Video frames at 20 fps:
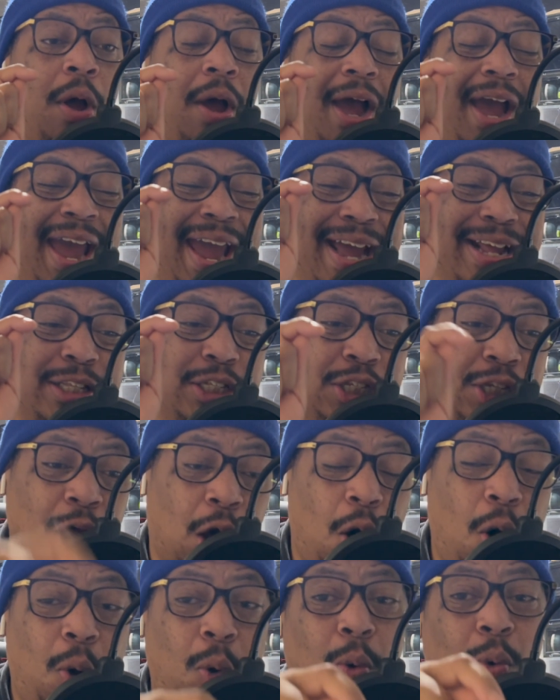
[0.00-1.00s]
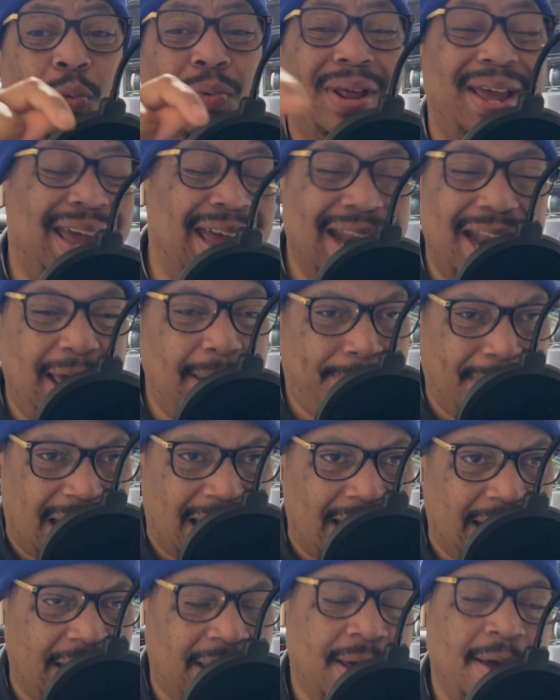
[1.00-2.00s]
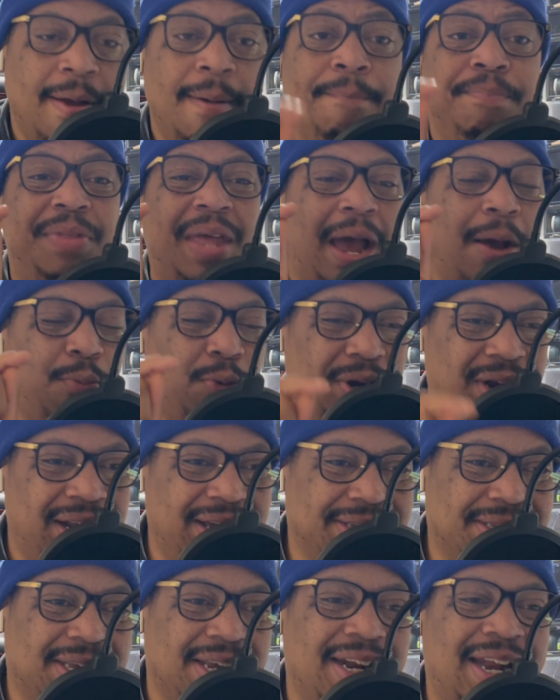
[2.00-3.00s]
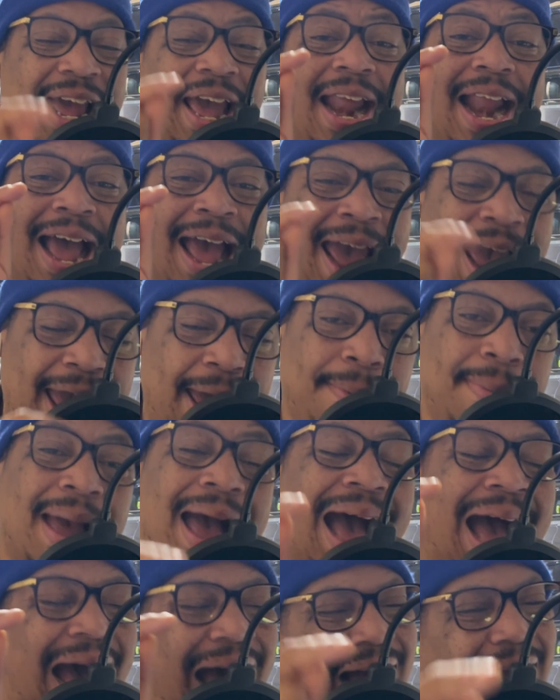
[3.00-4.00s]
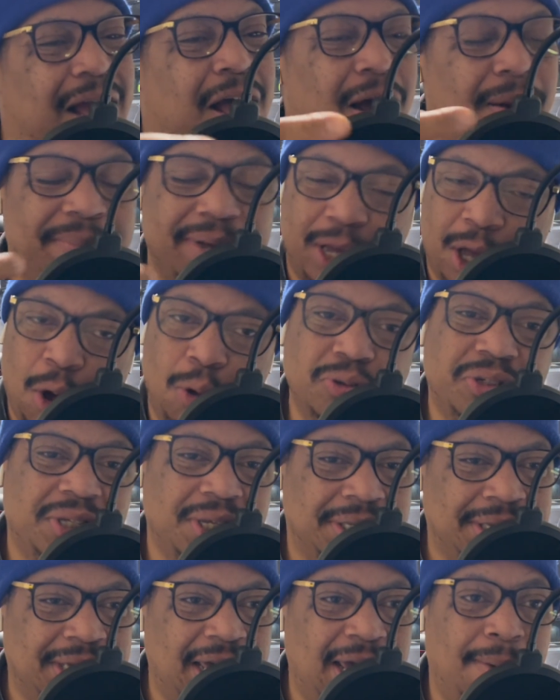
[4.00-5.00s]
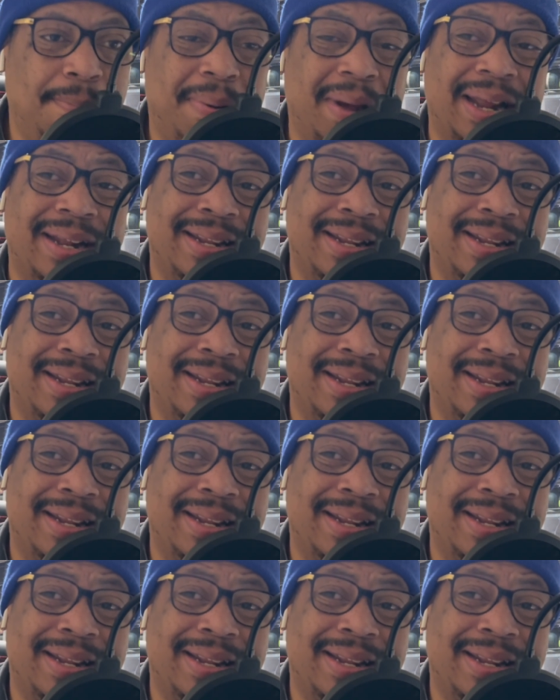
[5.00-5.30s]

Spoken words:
and told anybody that would listen that, hey, I come and coach the team, but